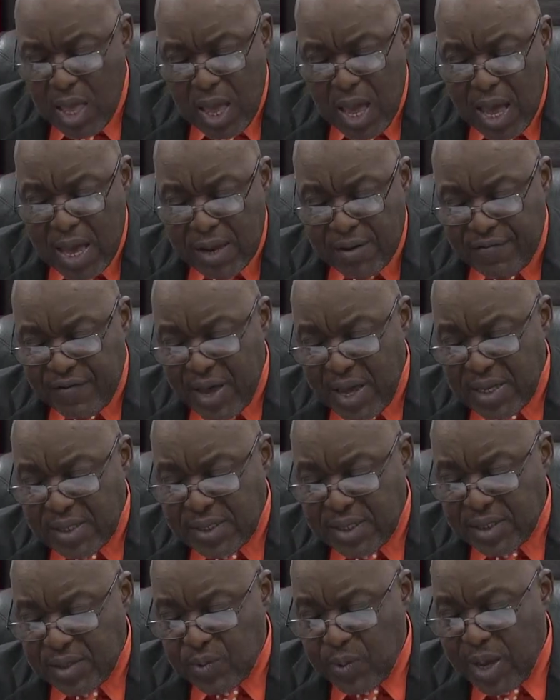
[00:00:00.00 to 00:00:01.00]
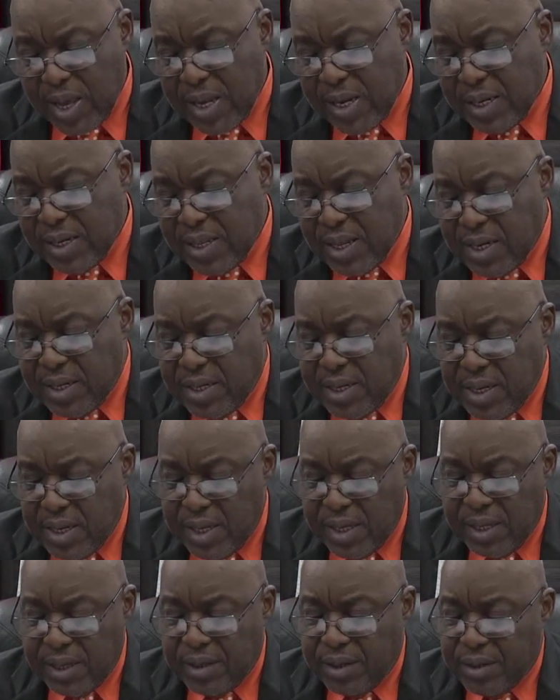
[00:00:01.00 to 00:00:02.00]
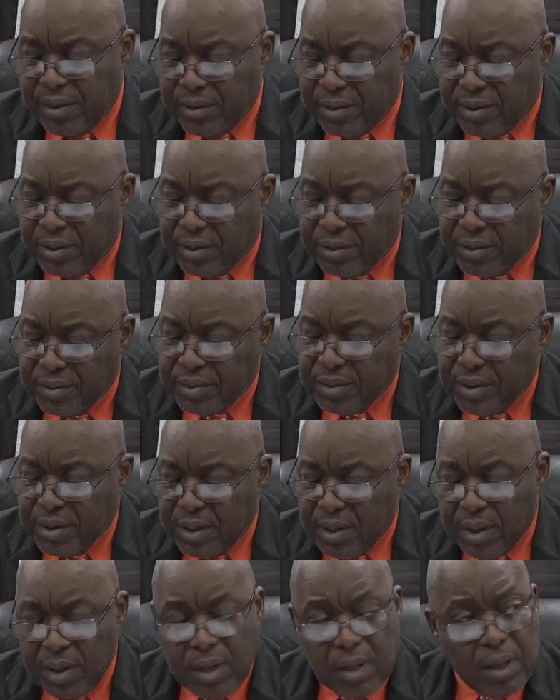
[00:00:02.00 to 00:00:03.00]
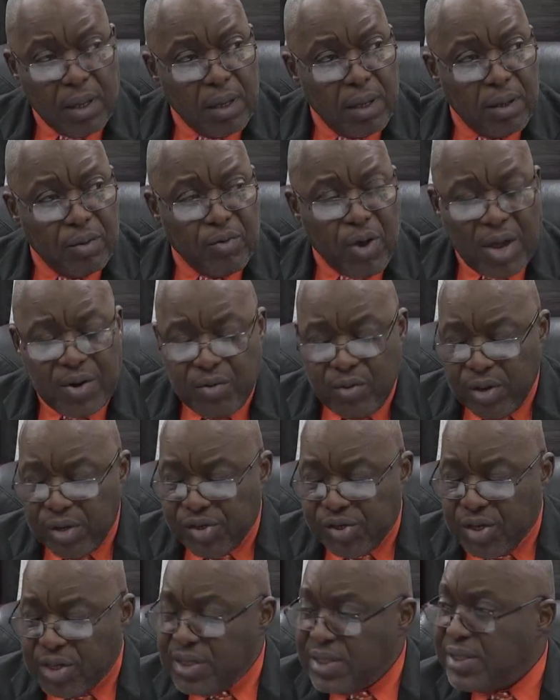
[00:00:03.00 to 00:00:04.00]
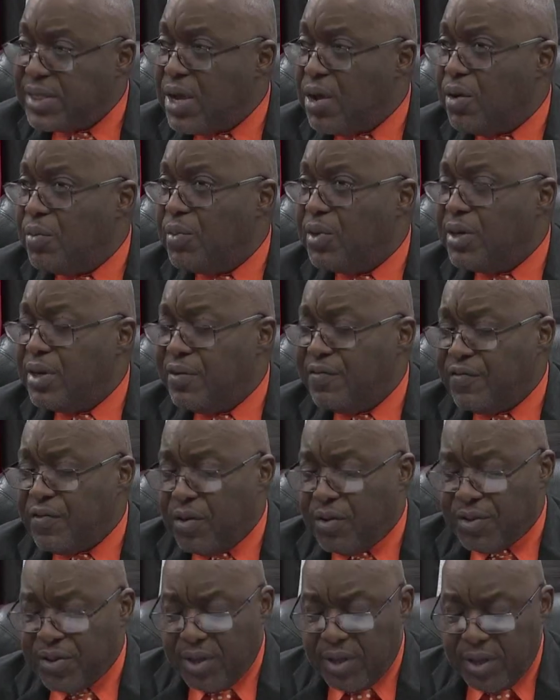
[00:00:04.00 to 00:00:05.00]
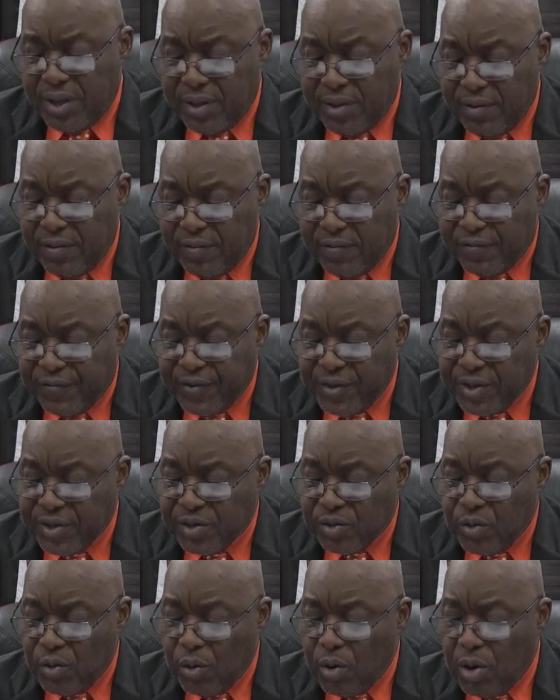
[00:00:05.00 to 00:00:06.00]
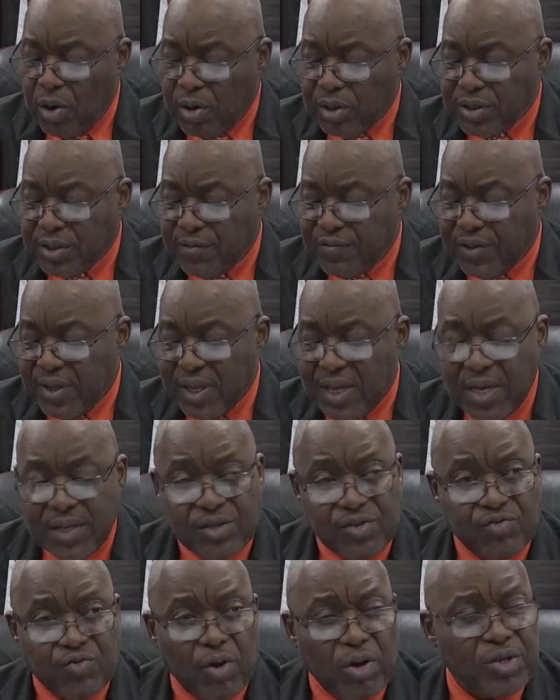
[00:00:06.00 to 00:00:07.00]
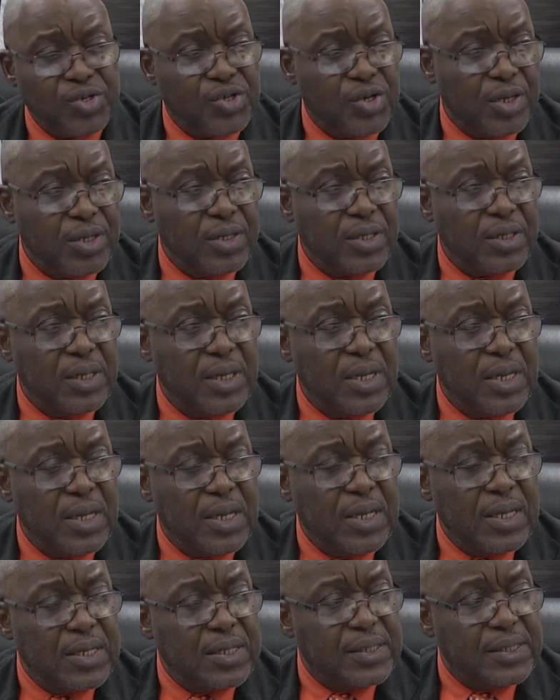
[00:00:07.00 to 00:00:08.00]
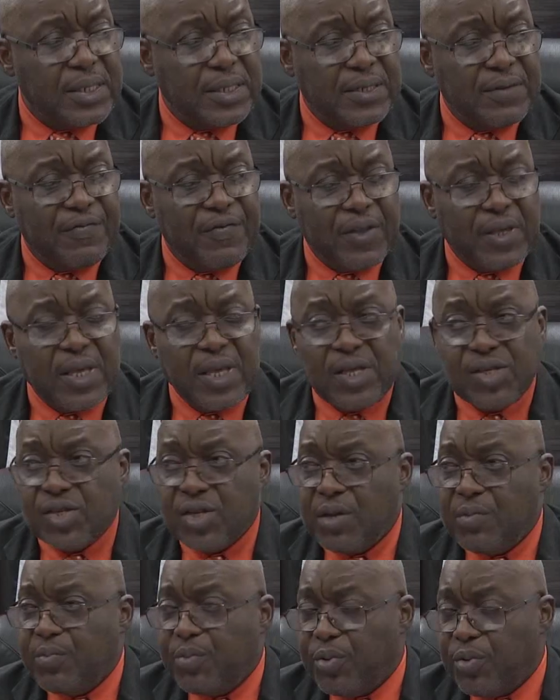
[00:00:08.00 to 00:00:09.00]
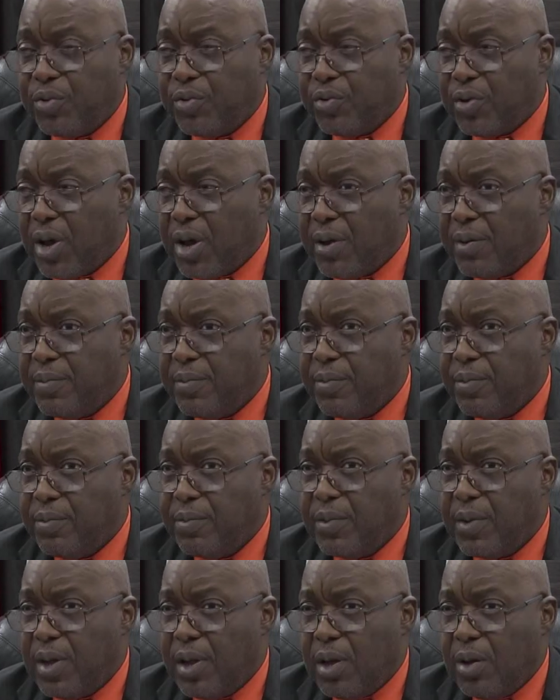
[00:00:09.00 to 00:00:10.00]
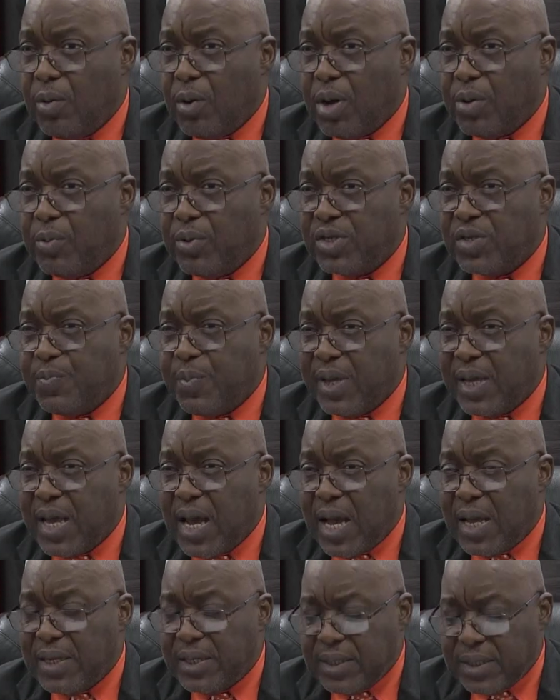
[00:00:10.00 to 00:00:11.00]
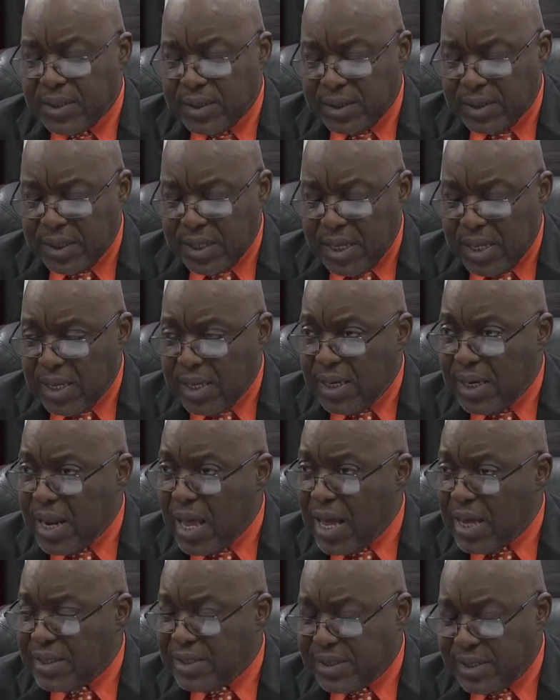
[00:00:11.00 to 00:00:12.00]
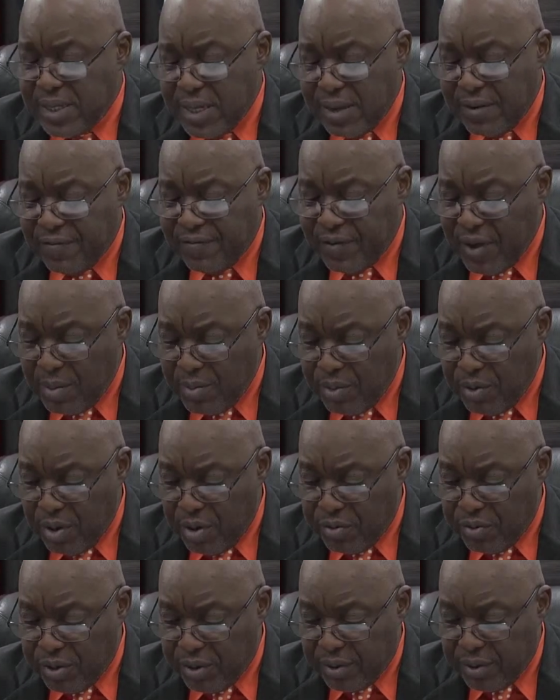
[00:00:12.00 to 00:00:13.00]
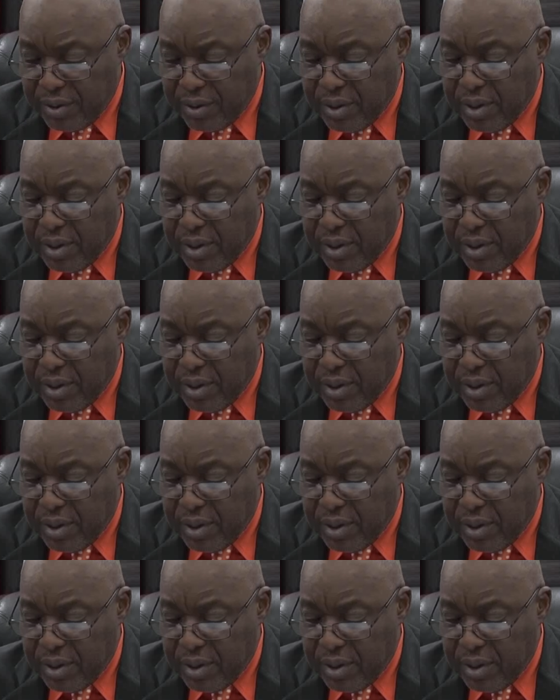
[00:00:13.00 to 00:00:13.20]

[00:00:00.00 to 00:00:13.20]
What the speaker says: I advise as well that the graduation ceremony for the first cohort of the construction certification program, one which began last year, February,